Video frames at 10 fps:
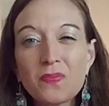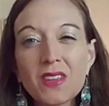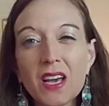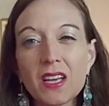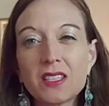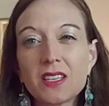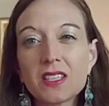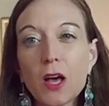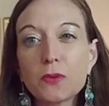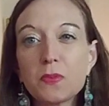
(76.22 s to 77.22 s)
as this
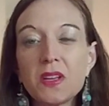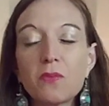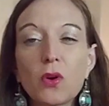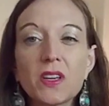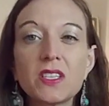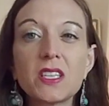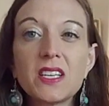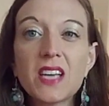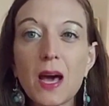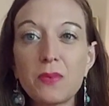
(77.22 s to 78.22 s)
helps me to more easily
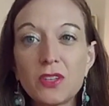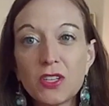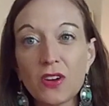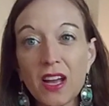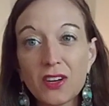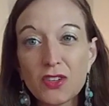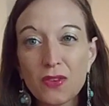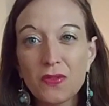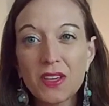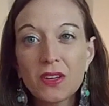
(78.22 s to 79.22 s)
tap into your energy
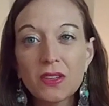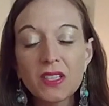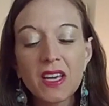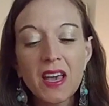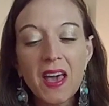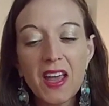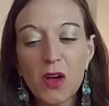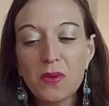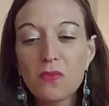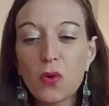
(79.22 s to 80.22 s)
field, and I'll
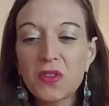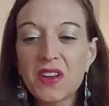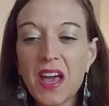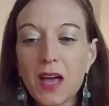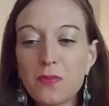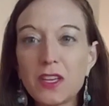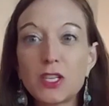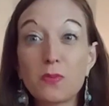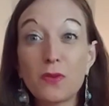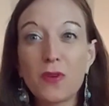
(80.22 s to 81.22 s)
be more than happy to
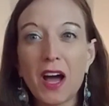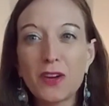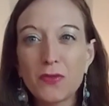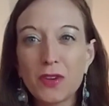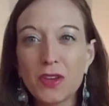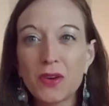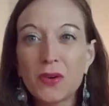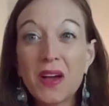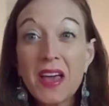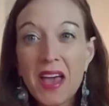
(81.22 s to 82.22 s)
provide for you
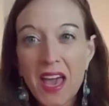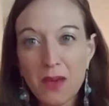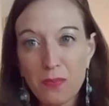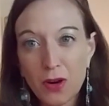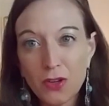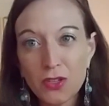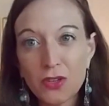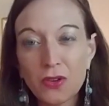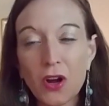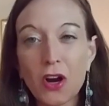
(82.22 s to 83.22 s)
a personal
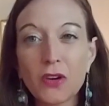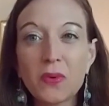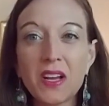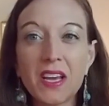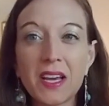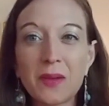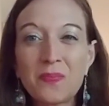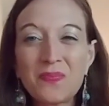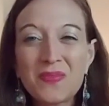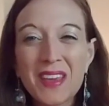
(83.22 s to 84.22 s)
card reading.
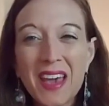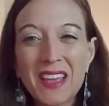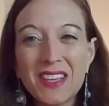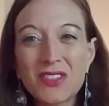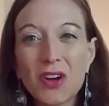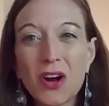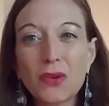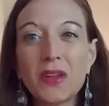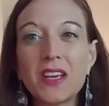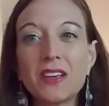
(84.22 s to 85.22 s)
And these card
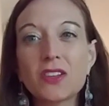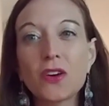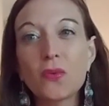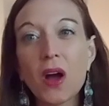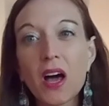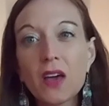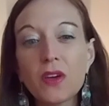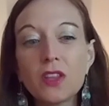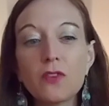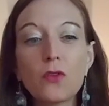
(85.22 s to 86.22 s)
readings arrive in
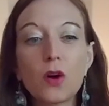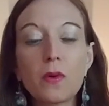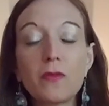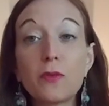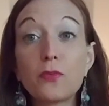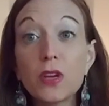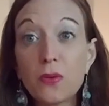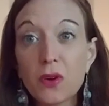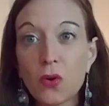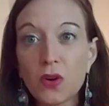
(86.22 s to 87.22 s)
the form of a
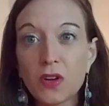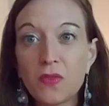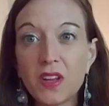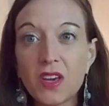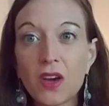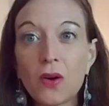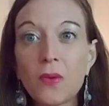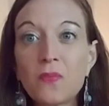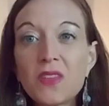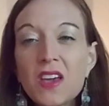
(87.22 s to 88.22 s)
pre-recorded video
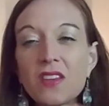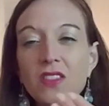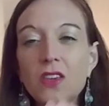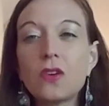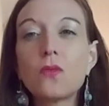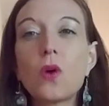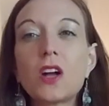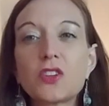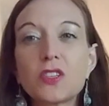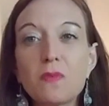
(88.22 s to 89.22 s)
that you can
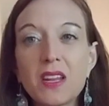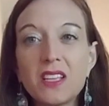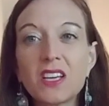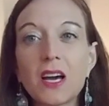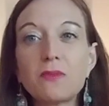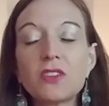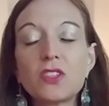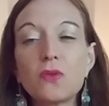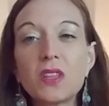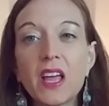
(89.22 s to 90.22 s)
watch as many times as
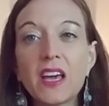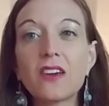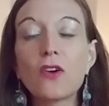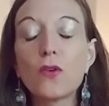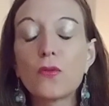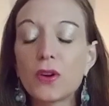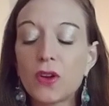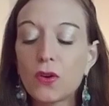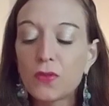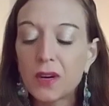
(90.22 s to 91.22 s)
you would like, over and
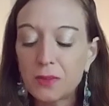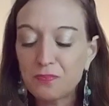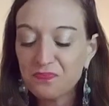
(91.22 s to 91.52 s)
over.